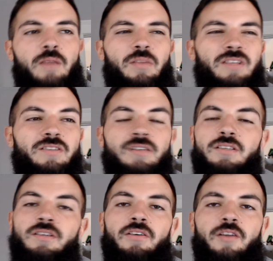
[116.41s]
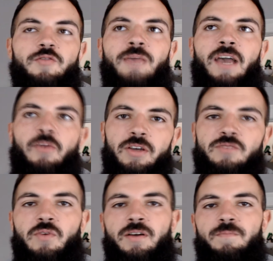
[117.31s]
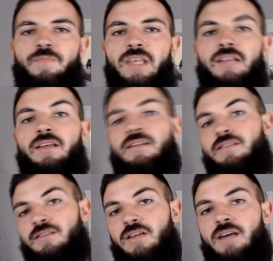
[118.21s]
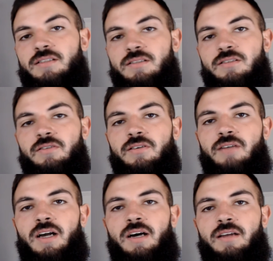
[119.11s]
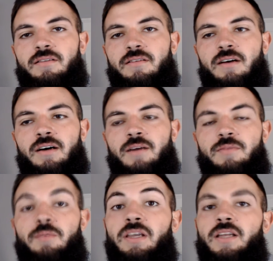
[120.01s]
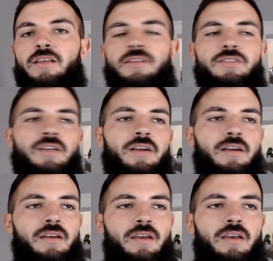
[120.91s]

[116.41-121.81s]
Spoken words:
But then Jairzinho comes back, wins one, and then he just lost to Ciryl Gane the beginning of this year.